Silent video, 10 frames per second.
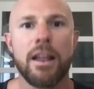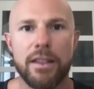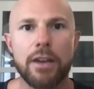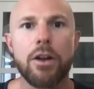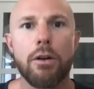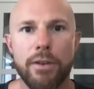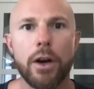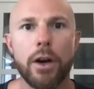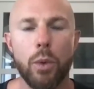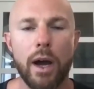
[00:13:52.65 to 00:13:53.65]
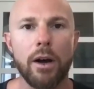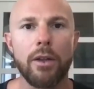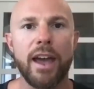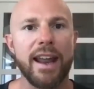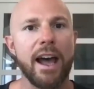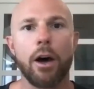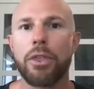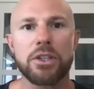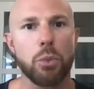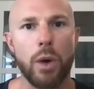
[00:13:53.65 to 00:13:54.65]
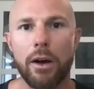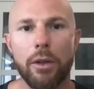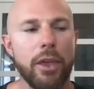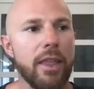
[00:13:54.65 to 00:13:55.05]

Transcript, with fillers: they know very well that health is wealth.